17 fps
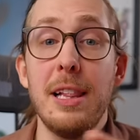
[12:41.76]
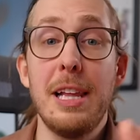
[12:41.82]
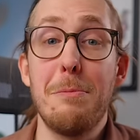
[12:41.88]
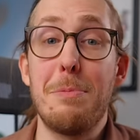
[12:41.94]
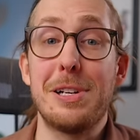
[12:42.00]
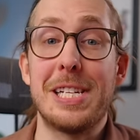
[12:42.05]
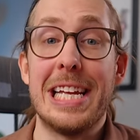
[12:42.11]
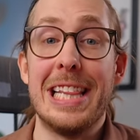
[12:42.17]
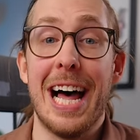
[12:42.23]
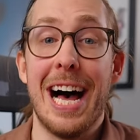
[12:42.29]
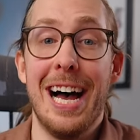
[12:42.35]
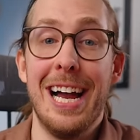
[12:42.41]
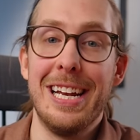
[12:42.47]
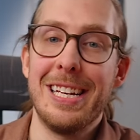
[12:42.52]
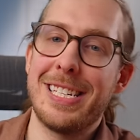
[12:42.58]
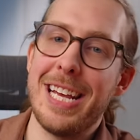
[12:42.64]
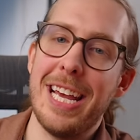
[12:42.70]
Liberty
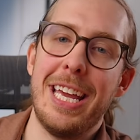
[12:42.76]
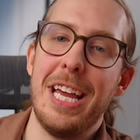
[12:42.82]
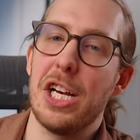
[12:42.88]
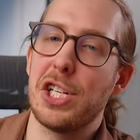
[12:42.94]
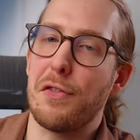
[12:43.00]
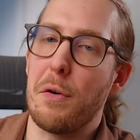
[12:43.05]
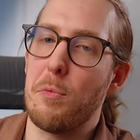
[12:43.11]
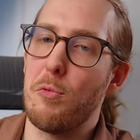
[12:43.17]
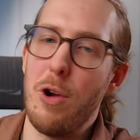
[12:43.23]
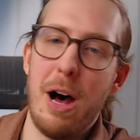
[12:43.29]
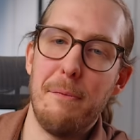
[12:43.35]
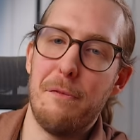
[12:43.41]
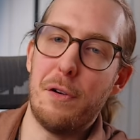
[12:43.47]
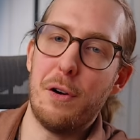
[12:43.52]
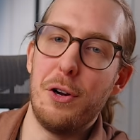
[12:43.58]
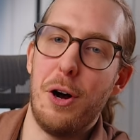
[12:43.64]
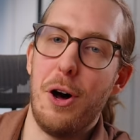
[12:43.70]
Line, taking us from
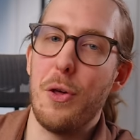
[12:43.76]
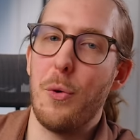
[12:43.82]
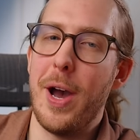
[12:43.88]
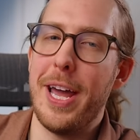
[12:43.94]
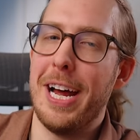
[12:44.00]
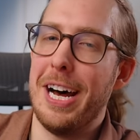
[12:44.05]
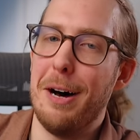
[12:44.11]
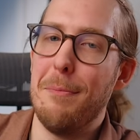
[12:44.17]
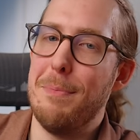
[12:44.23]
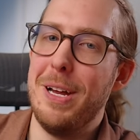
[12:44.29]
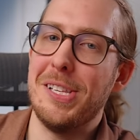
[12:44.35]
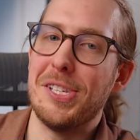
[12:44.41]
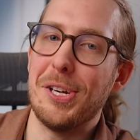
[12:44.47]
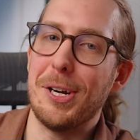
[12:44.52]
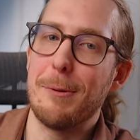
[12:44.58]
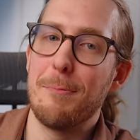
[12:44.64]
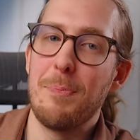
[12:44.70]
Romford all the way to
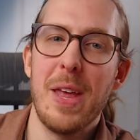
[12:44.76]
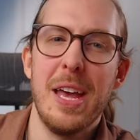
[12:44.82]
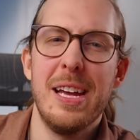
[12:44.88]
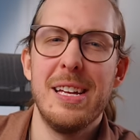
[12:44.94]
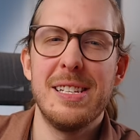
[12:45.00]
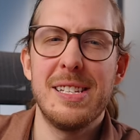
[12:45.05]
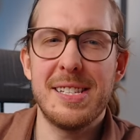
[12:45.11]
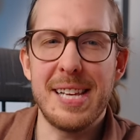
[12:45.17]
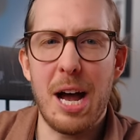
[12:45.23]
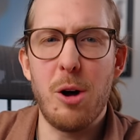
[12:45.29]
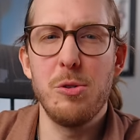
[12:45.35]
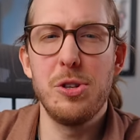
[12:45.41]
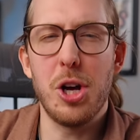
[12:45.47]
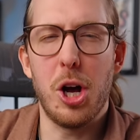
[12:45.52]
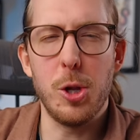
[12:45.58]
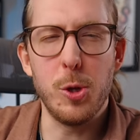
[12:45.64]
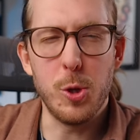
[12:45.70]
Upminster.
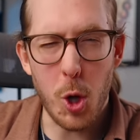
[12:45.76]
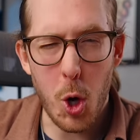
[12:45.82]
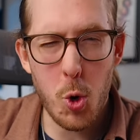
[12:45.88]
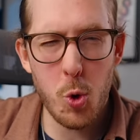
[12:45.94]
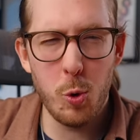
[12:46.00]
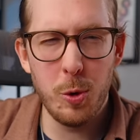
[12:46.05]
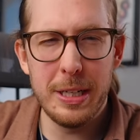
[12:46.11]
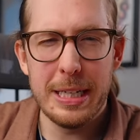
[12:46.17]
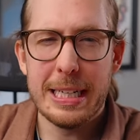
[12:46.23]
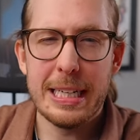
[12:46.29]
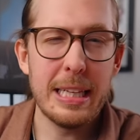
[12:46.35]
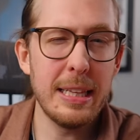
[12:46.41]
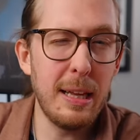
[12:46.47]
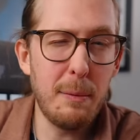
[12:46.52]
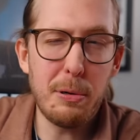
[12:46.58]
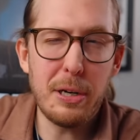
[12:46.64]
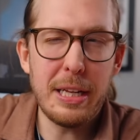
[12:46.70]
Sound alone?
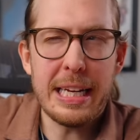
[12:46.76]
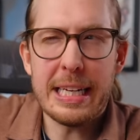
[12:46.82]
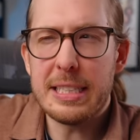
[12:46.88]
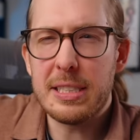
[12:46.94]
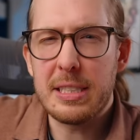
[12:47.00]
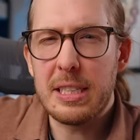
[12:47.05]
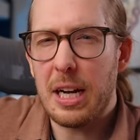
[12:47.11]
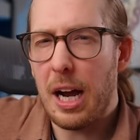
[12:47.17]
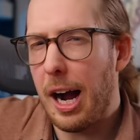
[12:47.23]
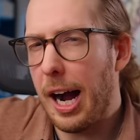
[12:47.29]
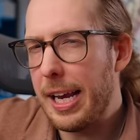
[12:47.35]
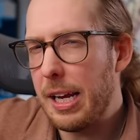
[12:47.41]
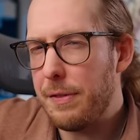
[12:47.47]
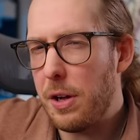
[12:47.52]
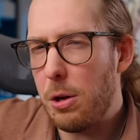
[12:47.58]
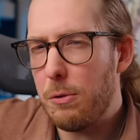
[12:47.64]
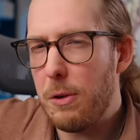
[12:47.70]
Liberty is kind
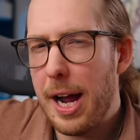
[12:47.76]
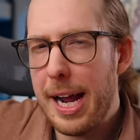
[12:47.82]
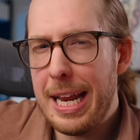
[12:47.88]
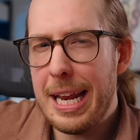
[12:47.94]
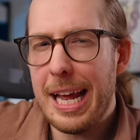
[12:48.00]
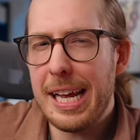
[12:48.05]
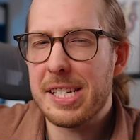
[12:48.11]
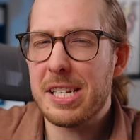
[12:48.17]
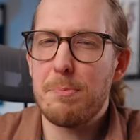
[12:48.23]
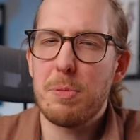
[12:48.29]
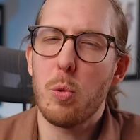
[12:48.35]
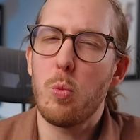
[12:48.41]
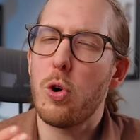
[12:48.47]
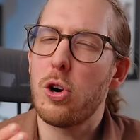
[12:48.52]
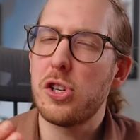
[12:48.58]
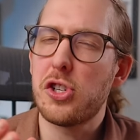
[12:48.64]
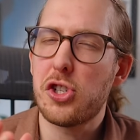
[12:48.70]
of all right, except the
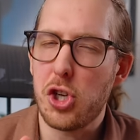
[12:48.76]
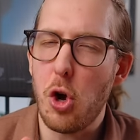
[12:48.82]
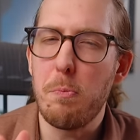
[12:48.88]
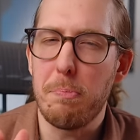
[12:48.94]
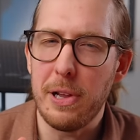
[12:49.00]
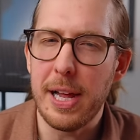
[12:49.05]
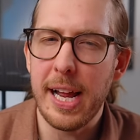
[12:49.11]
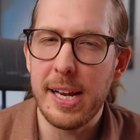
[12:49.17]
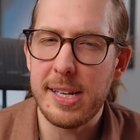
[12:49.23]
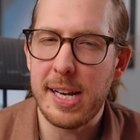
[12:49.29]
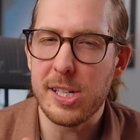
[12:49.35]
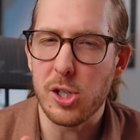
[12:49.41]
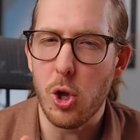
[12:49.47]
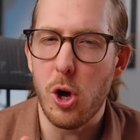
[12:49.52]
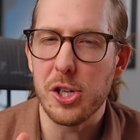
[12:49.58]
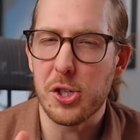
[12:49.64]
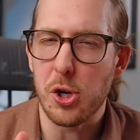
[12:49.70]
word is so bland and has
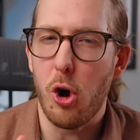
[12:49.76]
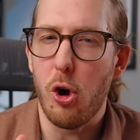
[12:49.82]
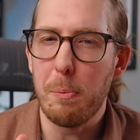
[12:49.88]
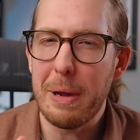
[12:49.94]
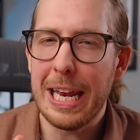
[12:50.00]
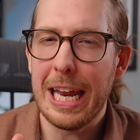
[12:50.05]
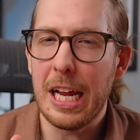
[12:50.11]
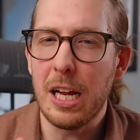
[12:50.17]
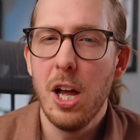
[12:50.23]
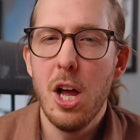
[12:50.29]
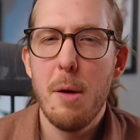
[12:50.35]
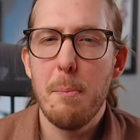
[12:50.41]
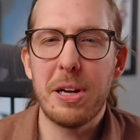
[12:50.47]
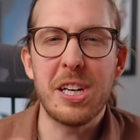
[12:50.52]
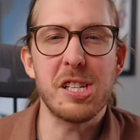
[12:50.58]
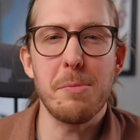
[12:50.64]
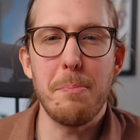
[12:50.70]
lost all meaning
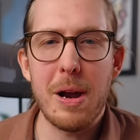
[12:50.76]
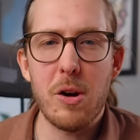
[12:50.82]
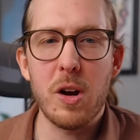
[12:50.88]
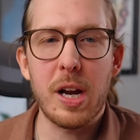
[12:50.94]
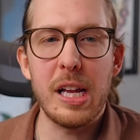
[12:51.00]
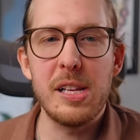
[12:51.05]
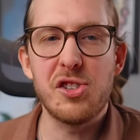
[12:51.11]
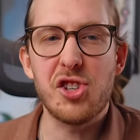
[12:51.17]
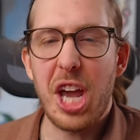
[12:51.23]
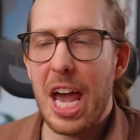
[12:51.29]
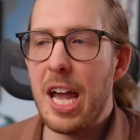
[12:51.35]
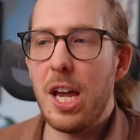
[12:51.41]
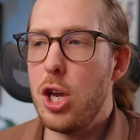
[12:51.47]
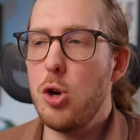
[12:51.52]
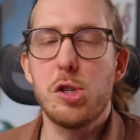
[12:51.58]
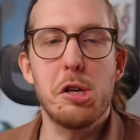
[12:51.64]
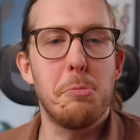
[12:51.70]
because Americans
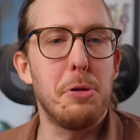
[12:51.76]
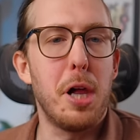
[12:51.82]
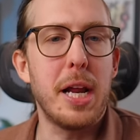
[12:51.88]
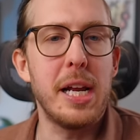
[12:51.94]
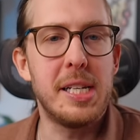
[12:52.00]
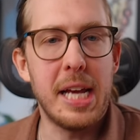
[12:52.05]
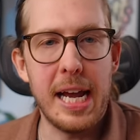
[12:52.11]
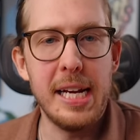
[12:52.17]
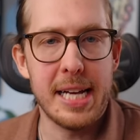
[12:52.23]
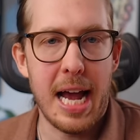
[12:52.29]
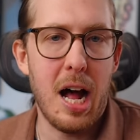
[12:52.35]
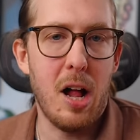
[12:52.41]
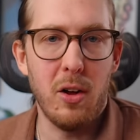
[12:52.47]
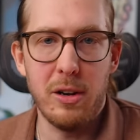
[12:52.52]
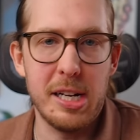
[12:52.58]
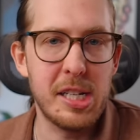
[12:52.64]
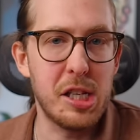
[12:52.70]
can't use a bloody tea
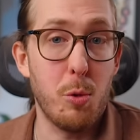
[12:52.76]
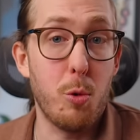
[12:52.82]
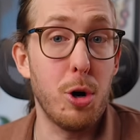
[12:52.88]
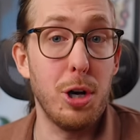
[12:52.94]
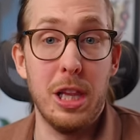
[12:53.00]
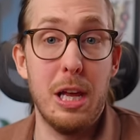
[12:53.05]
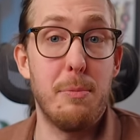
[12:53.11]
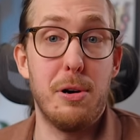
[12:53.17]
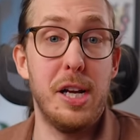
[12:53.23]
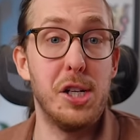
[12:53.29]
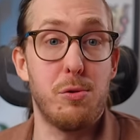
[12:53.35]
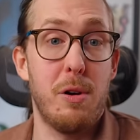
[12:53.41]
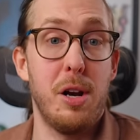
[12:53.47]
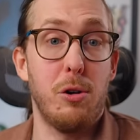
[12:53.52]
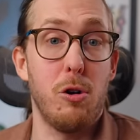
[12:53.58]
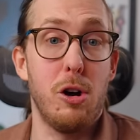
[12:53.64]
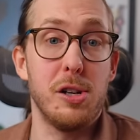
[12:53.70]
towel unless the word Liberty is
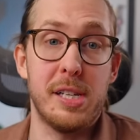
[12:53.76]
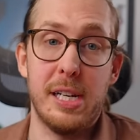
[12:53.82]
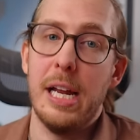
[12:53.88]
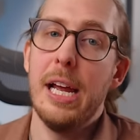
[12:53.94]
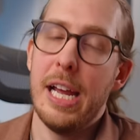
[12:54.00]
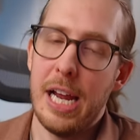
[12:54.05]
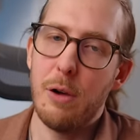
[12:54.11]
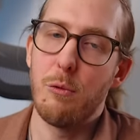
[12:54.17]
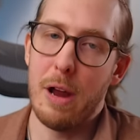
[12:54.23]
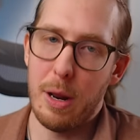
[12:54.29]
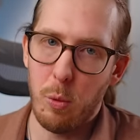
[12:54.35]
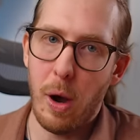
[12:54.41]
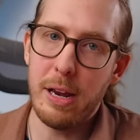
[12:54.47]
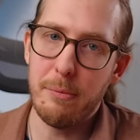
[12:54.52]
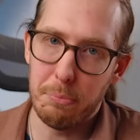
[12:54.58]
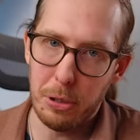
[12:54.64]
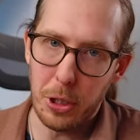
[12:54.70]
written across it in red, white, and